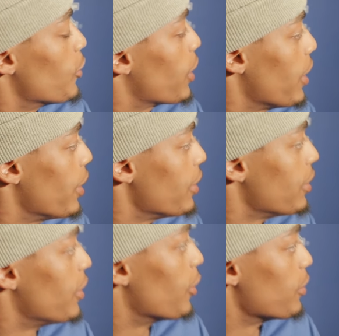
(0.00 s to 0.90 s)
don't get in,
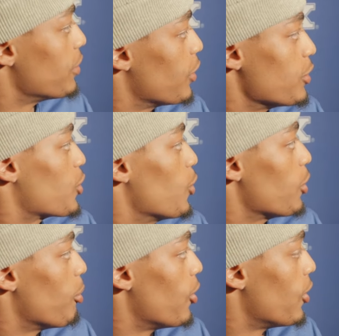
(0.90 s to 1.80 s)
don't score
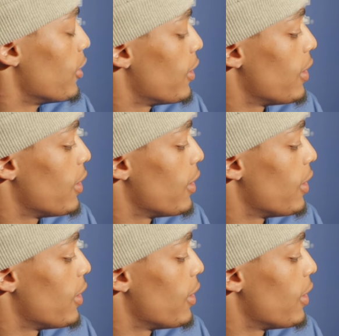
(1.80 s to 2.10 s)
the ball.